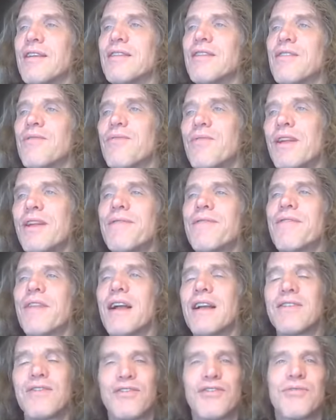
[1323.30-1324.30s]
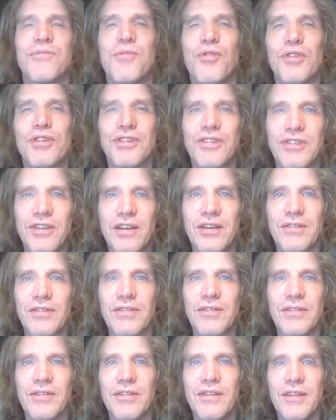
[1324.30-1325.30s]
it, the reflex is more
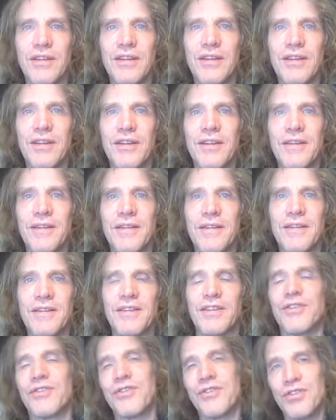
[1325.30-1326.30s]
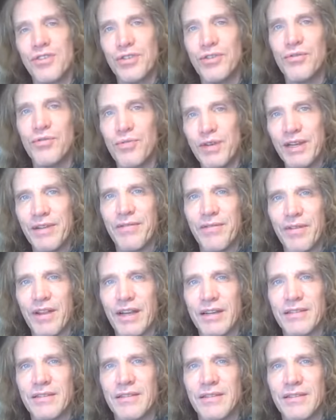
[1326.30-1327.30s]
subtle. There's two
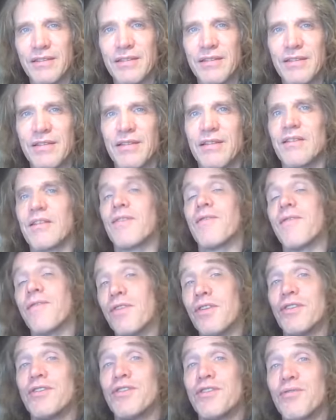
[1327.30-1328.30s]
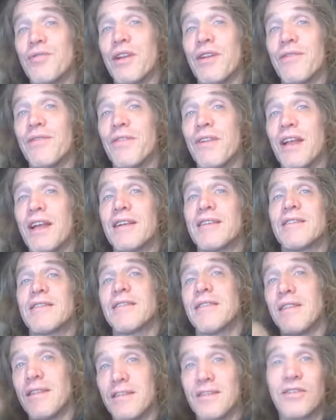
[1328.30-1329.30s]
reflexes. The first
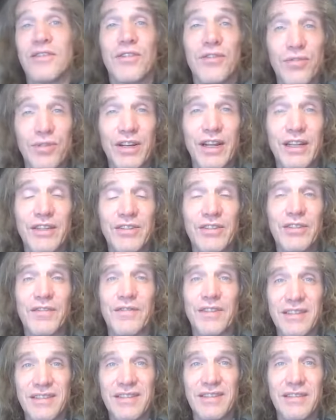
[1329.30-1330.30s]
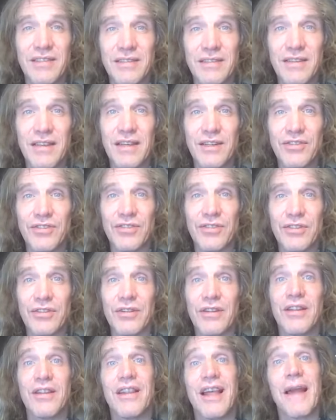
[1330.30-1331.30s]
reflex is the creation of the sensation
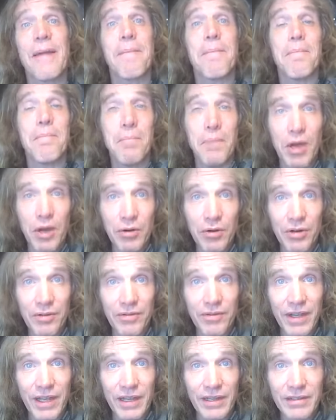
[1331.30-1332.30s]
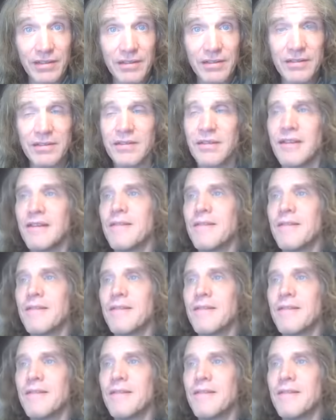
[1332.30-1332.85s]
that motivates.